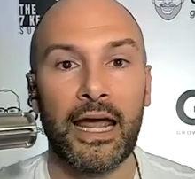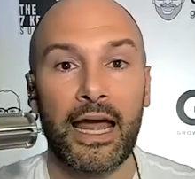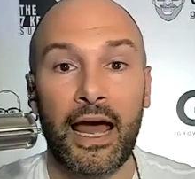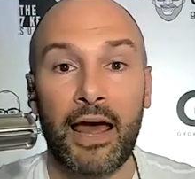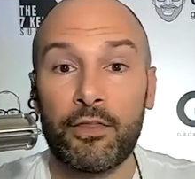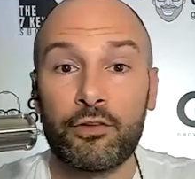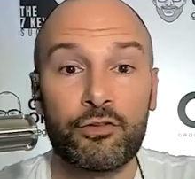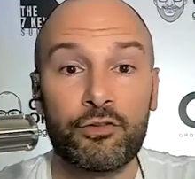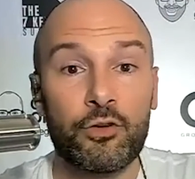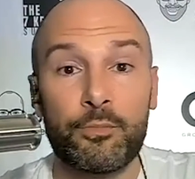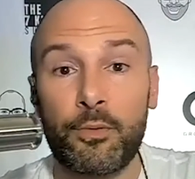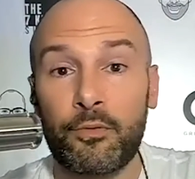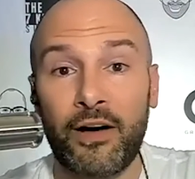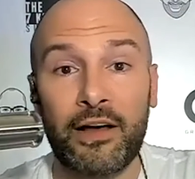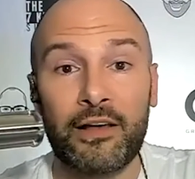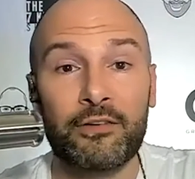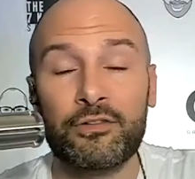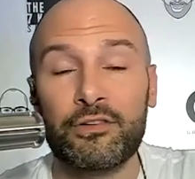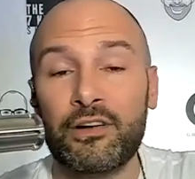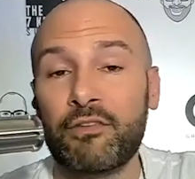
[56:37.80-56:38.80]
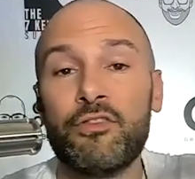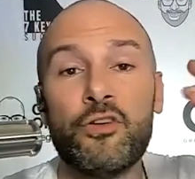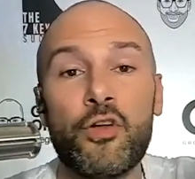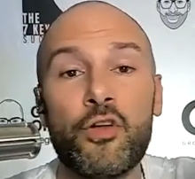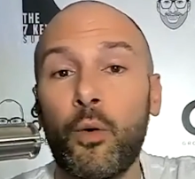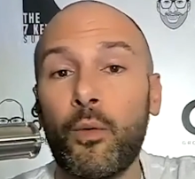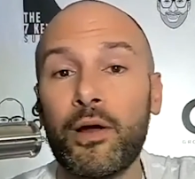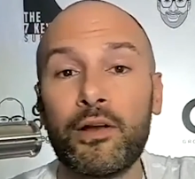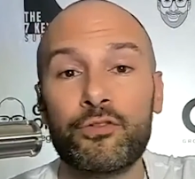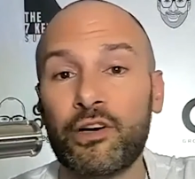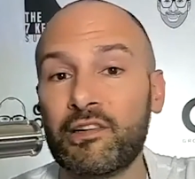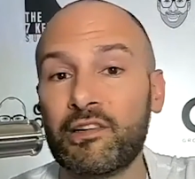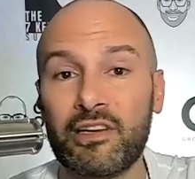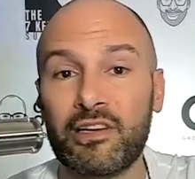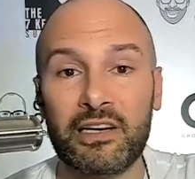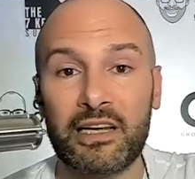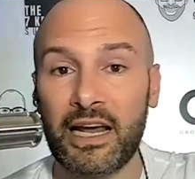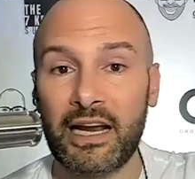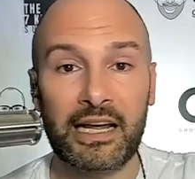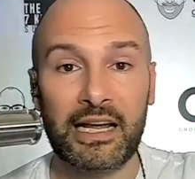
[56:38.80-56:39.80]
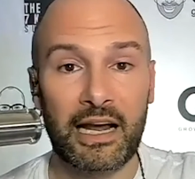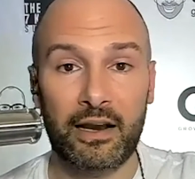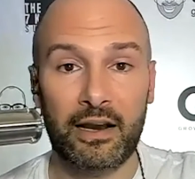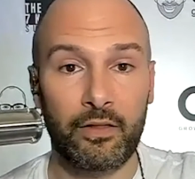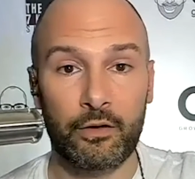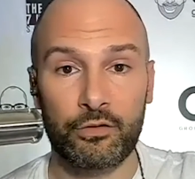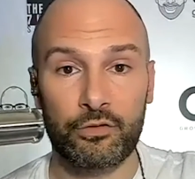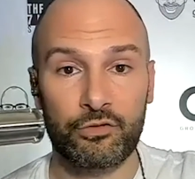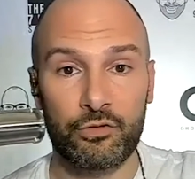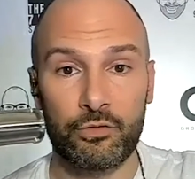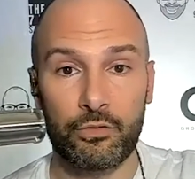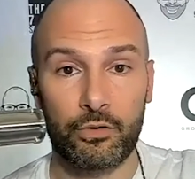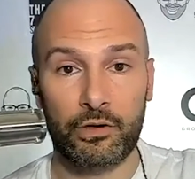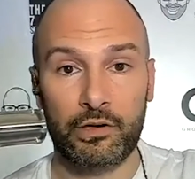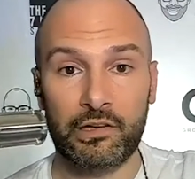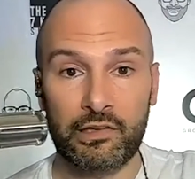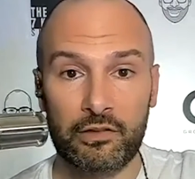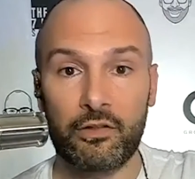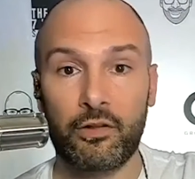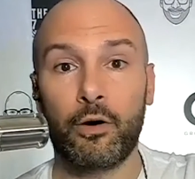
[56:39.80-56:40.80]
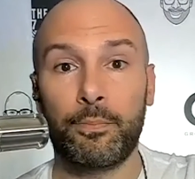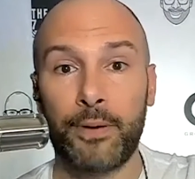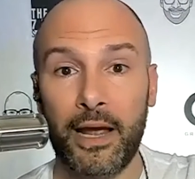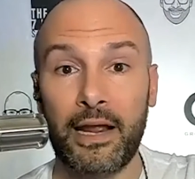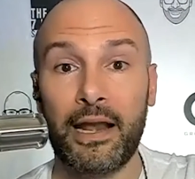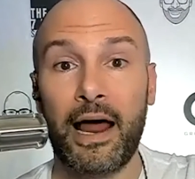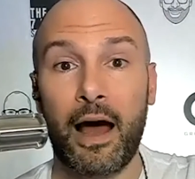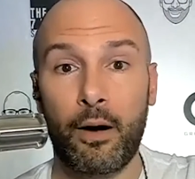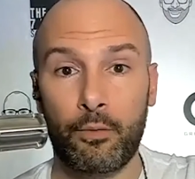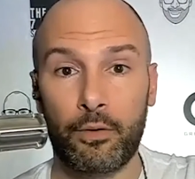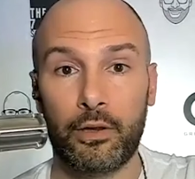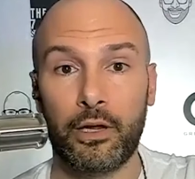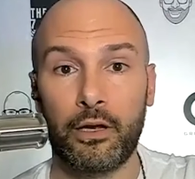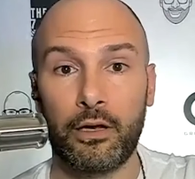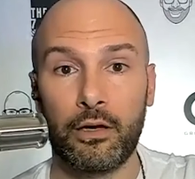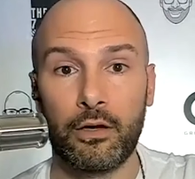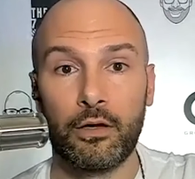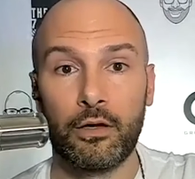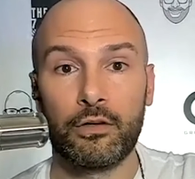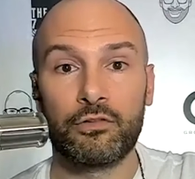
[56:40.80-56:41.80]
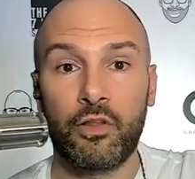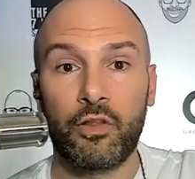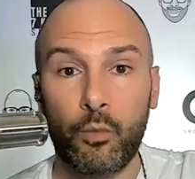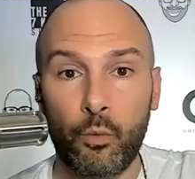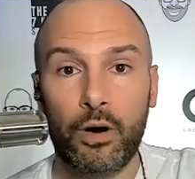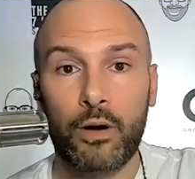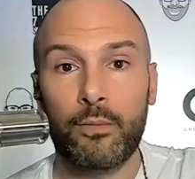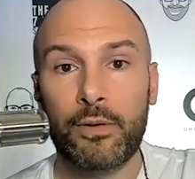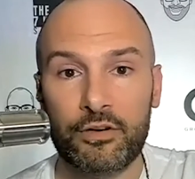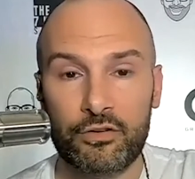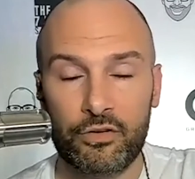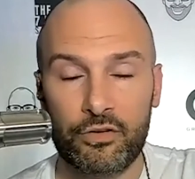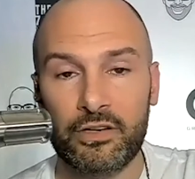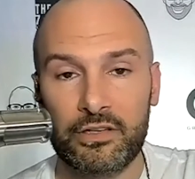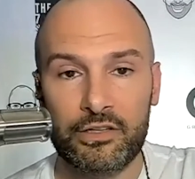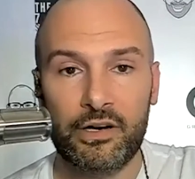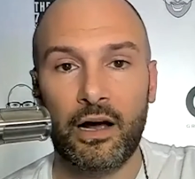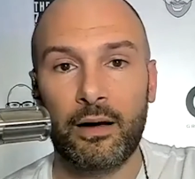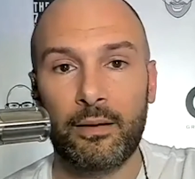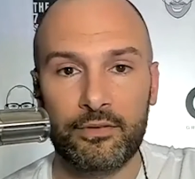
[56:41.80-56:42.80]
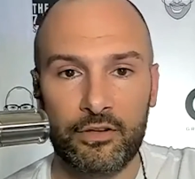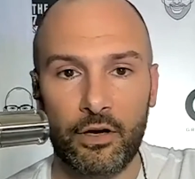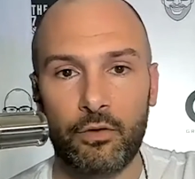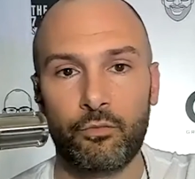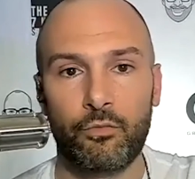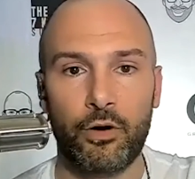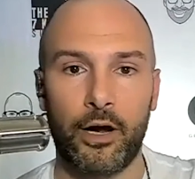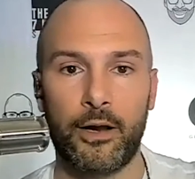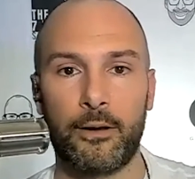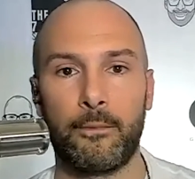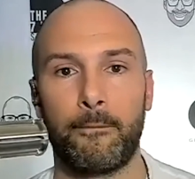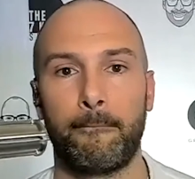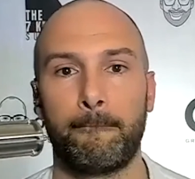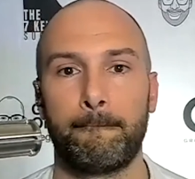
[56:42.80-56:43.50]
And the supervisors have no interest in getting out of there sooner because they're paid hourly. Totally. So they want to make sure the job's done right.